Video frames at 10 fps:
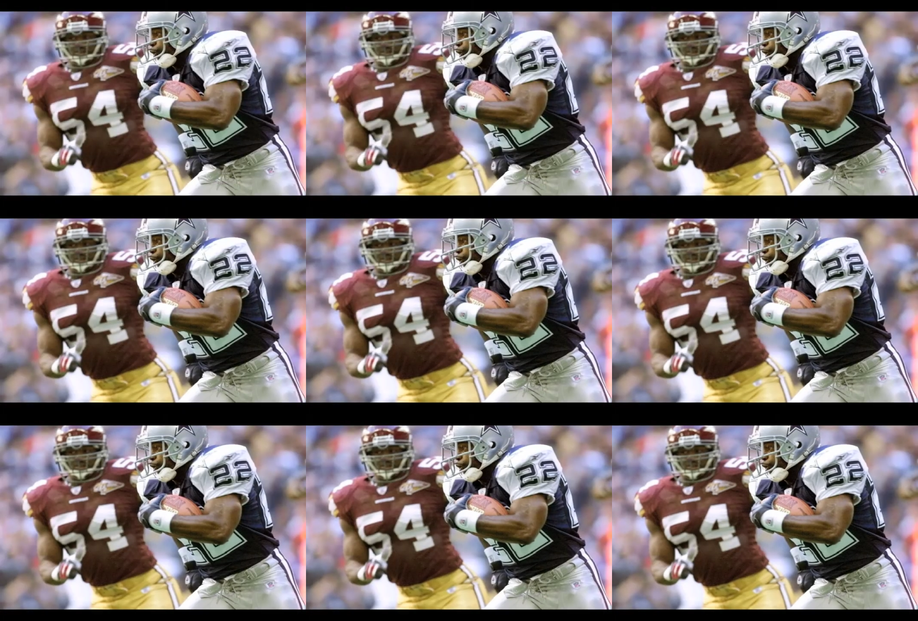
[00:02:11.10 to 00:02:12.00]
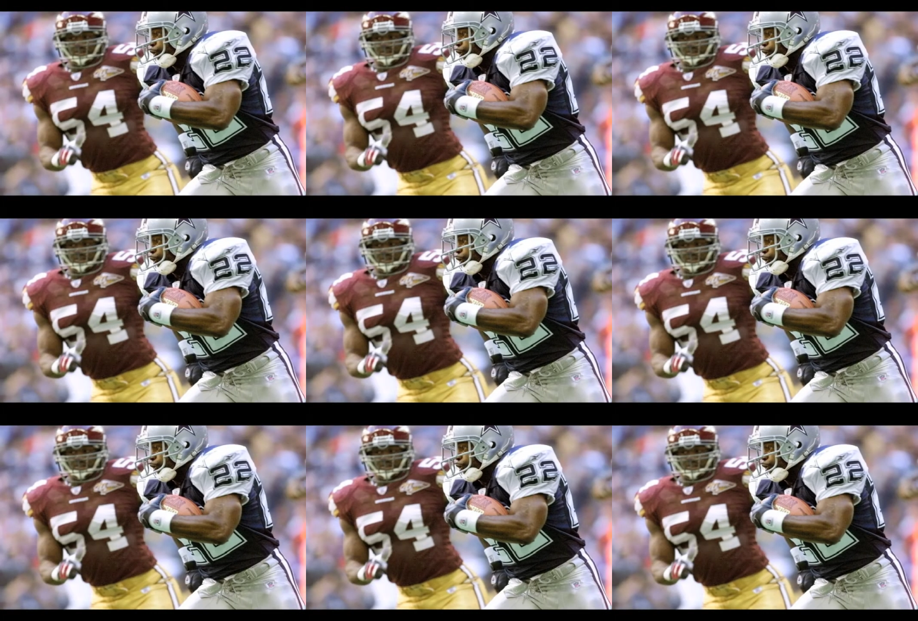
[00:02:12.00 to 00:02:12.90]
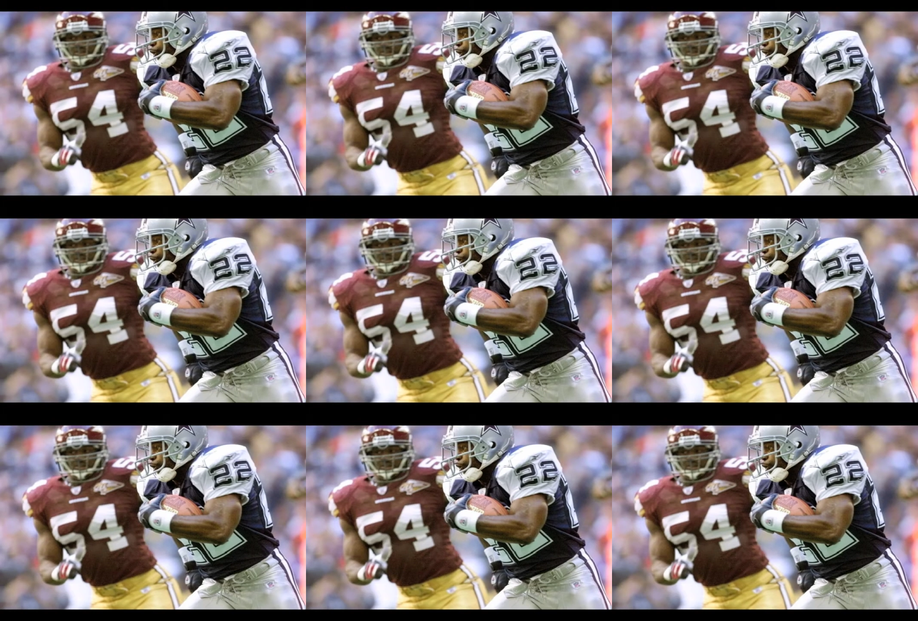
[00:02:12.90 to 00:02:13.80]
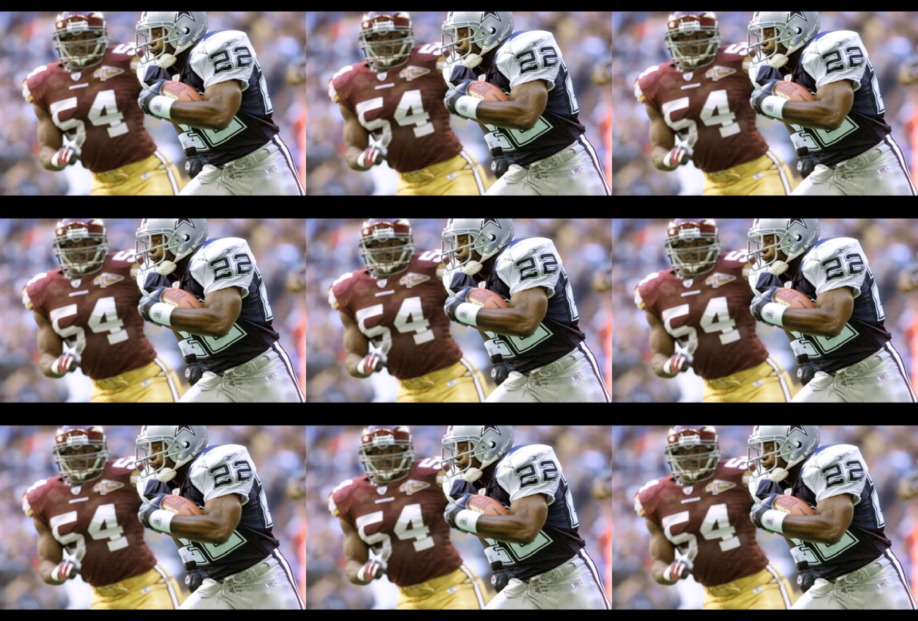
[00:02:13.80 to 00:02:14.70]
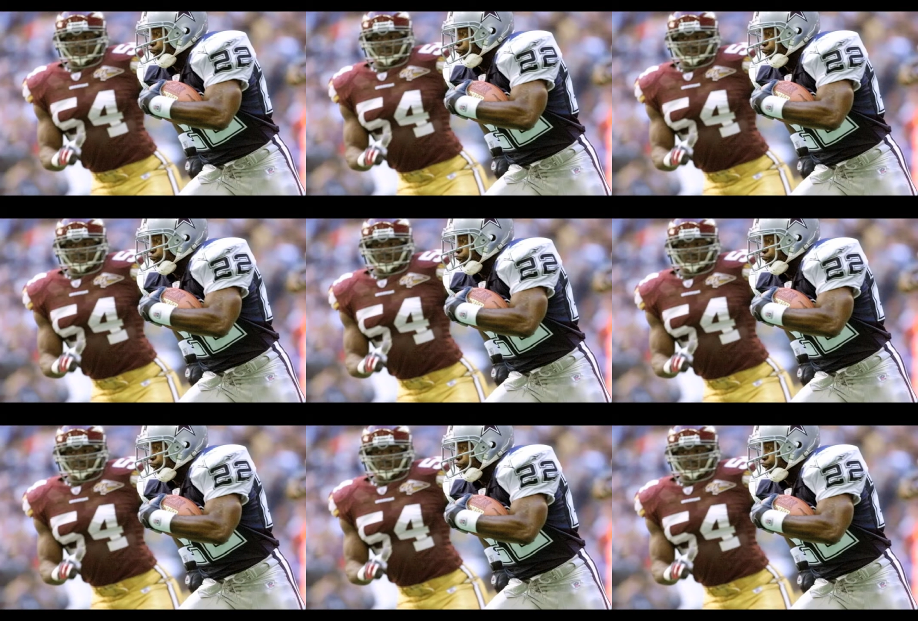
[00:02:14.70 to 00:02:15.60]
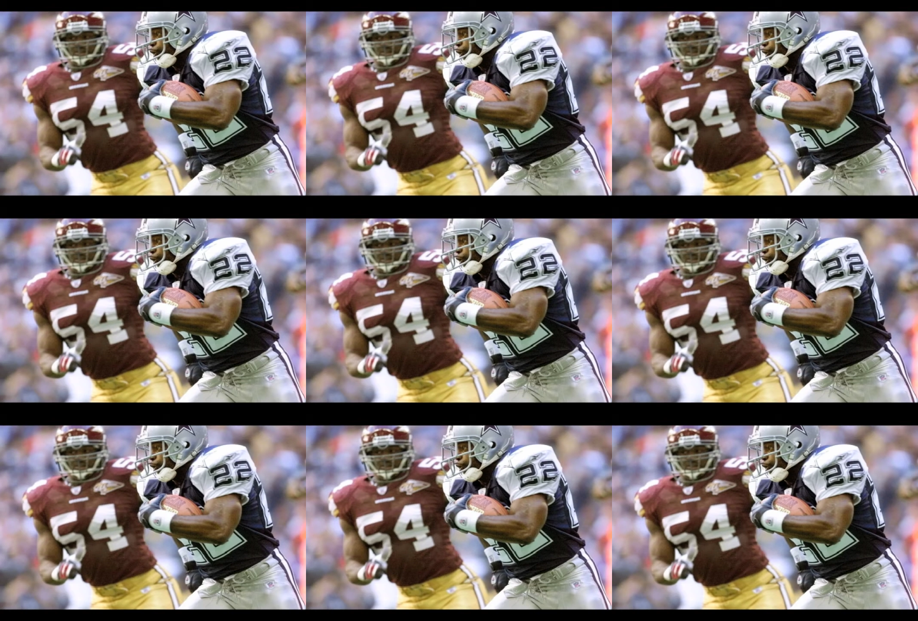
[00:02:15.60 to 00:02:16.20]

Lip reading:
[unreadable: no face in view]